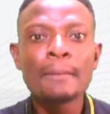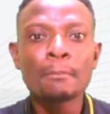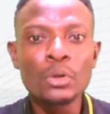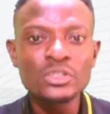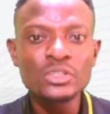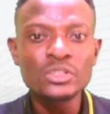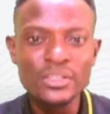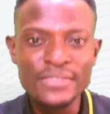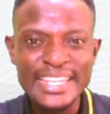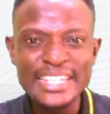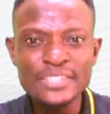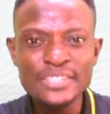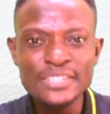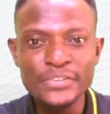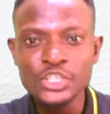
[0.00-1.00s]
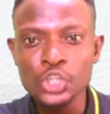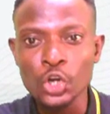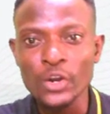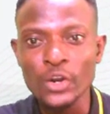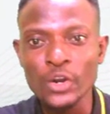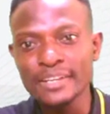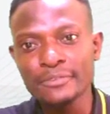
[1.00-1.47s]
Most of these
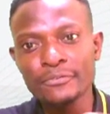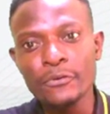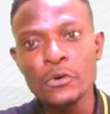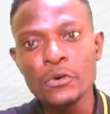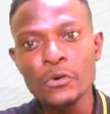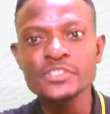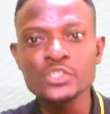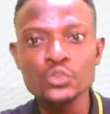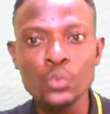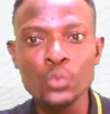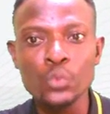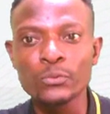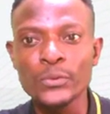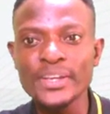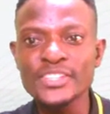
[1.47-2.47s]
feature in the first 12